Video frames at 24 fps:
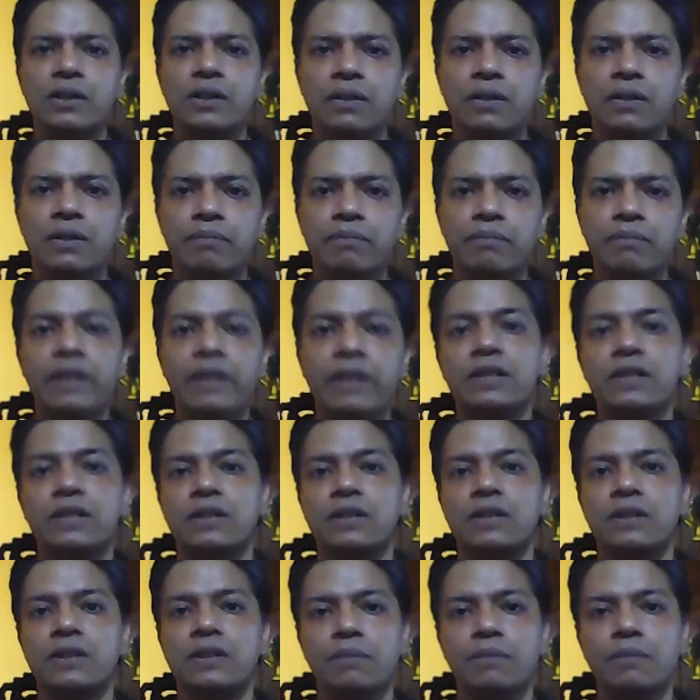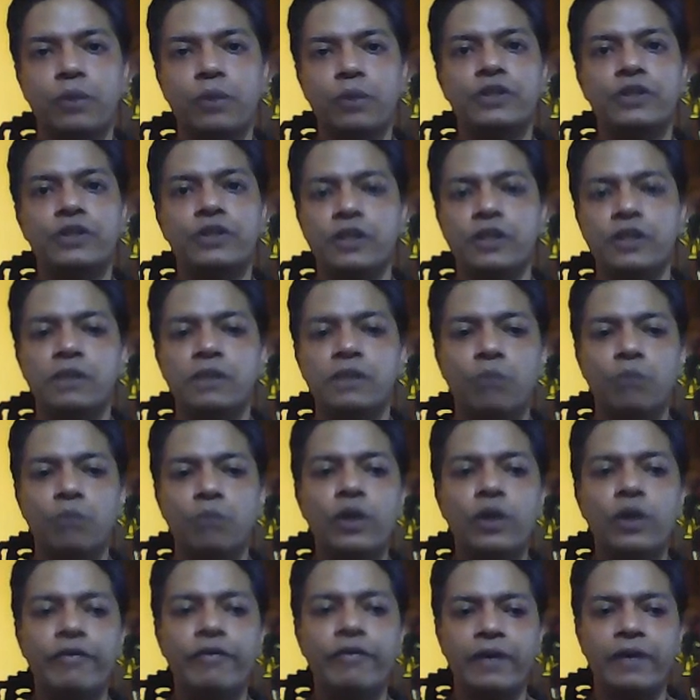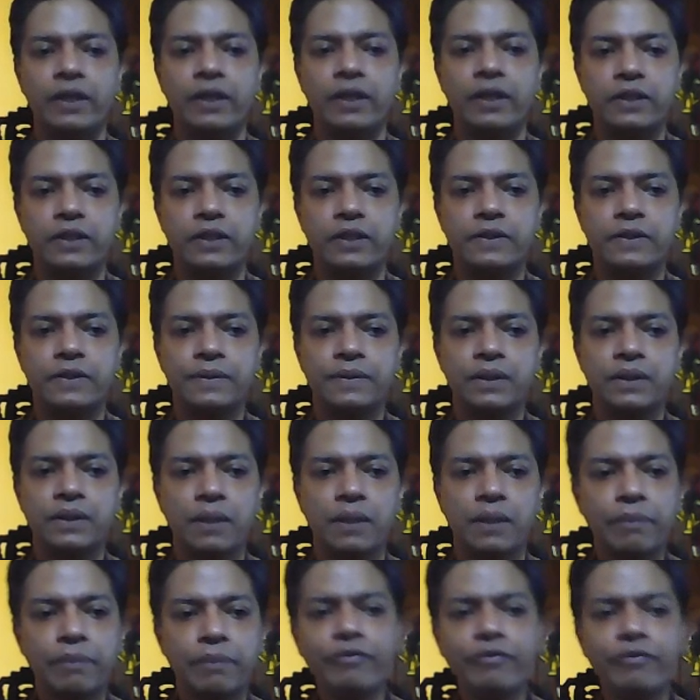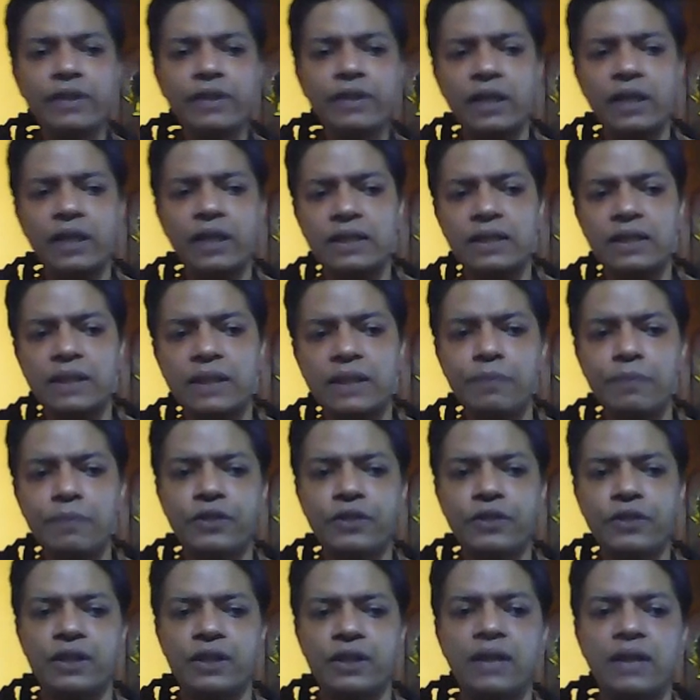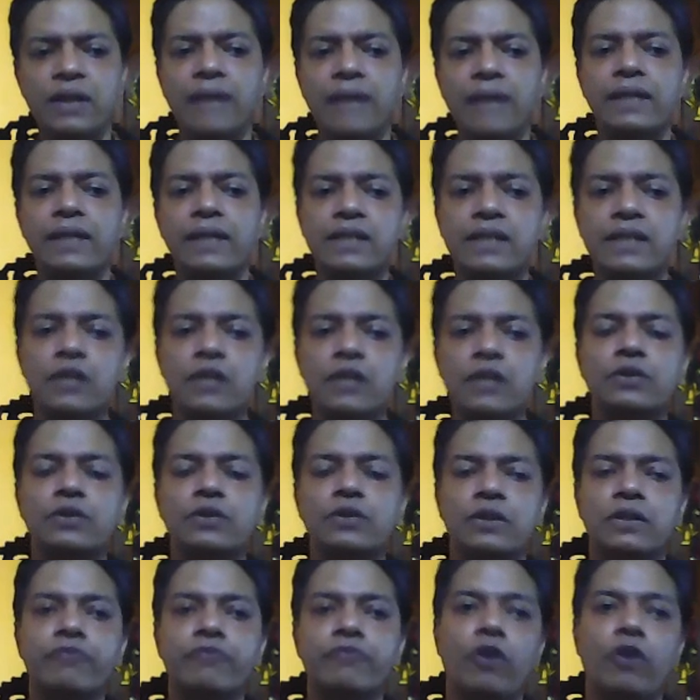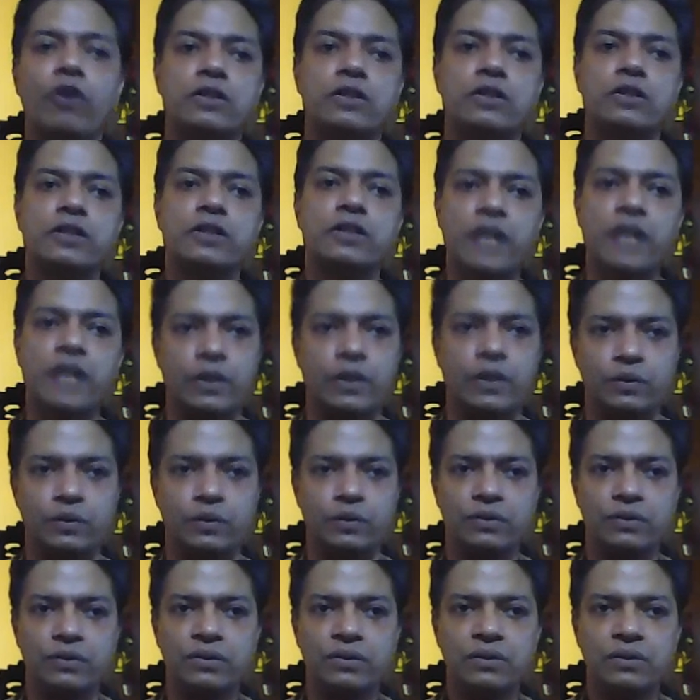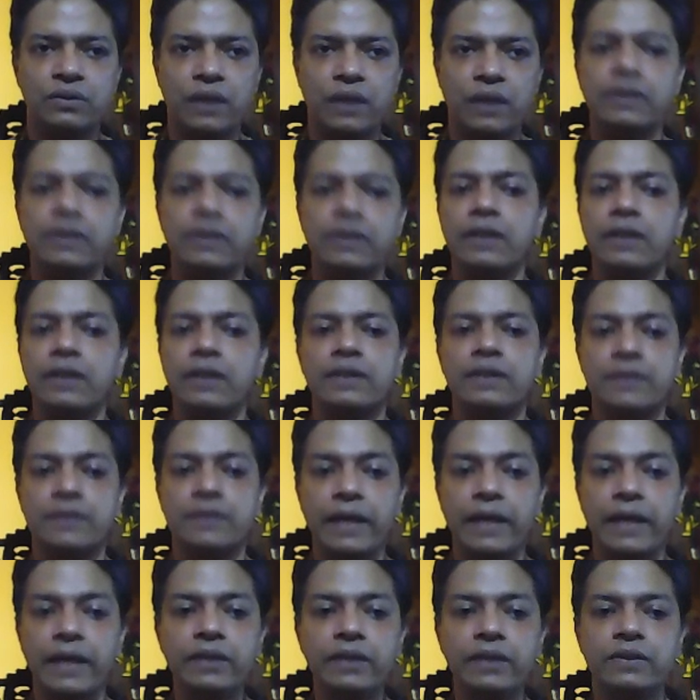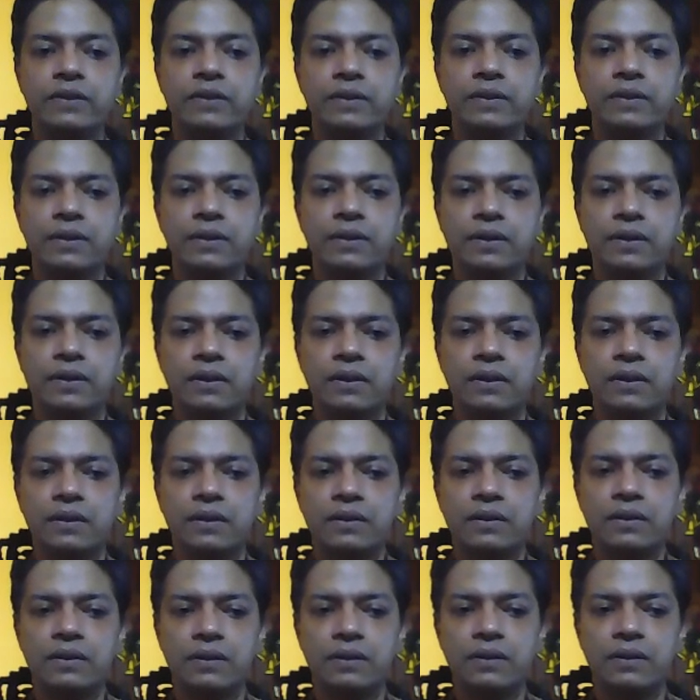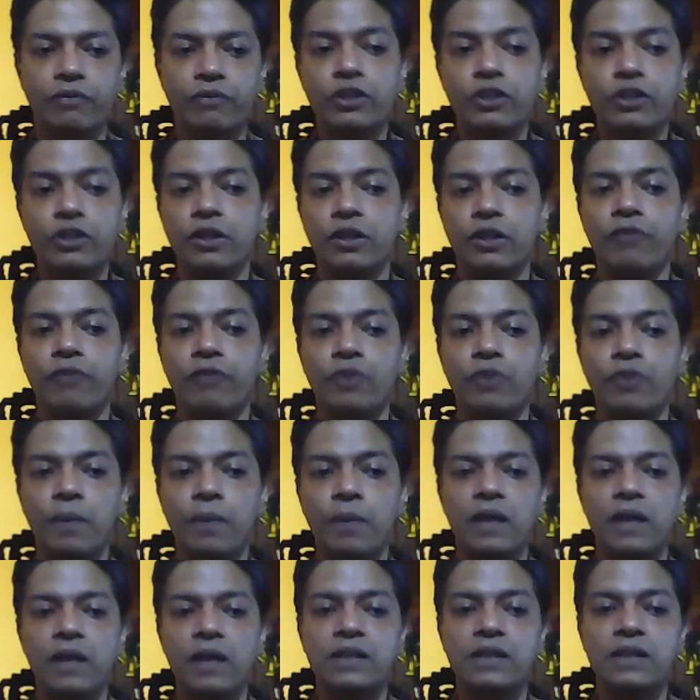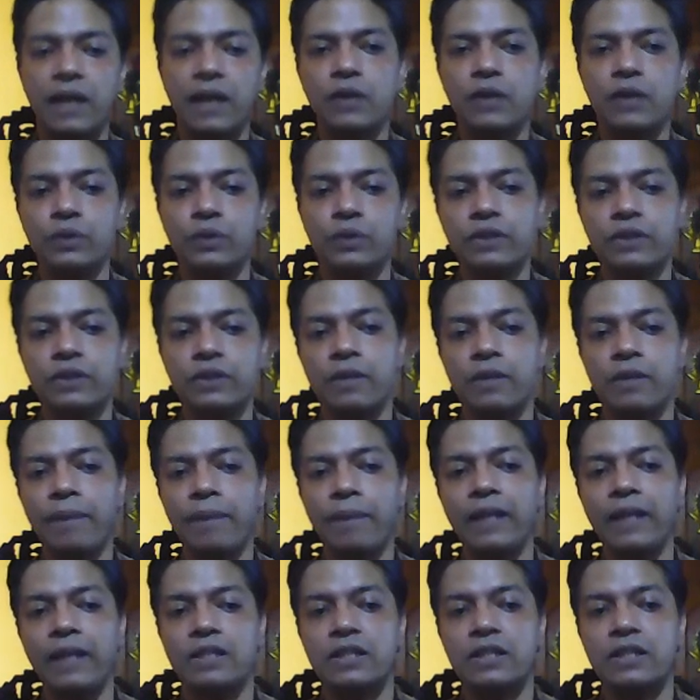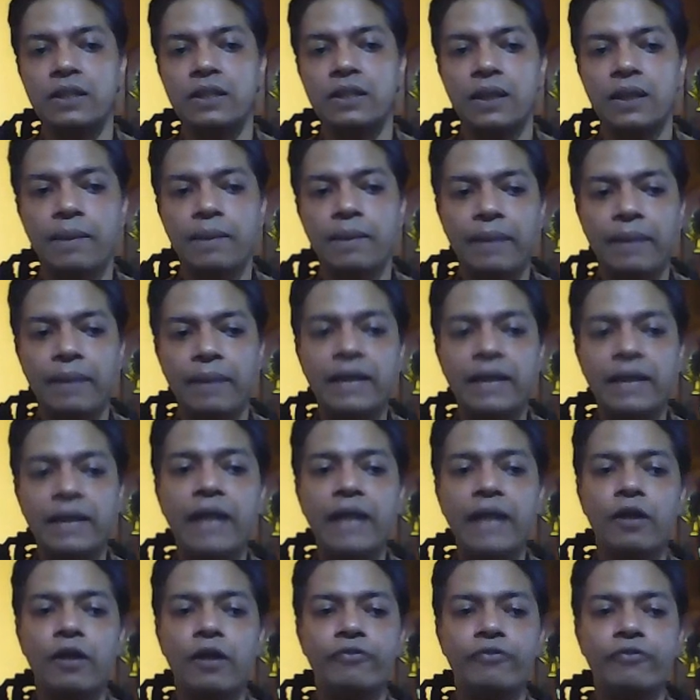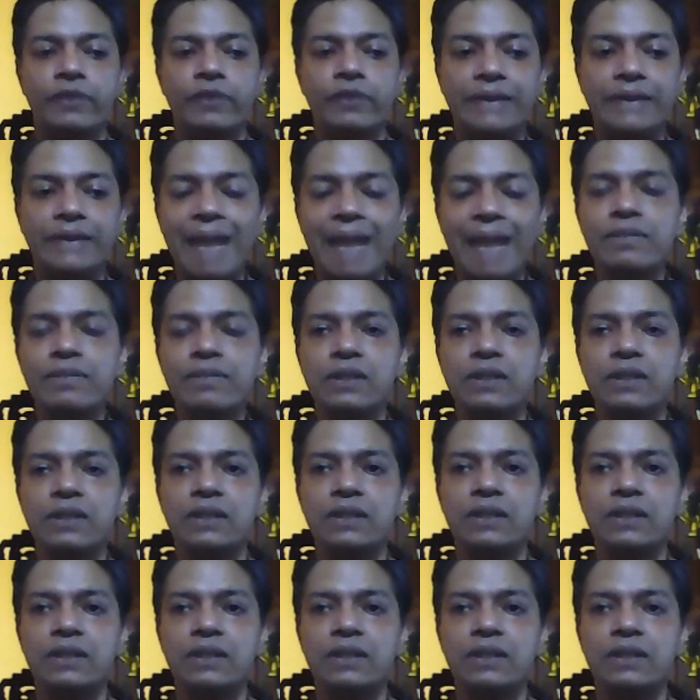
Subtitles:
makes poetry more difficult. Between the conception and the execution falls a shadow. As Eliot has said, the vision of Kubla's Xanadu is replaced by that of a damsel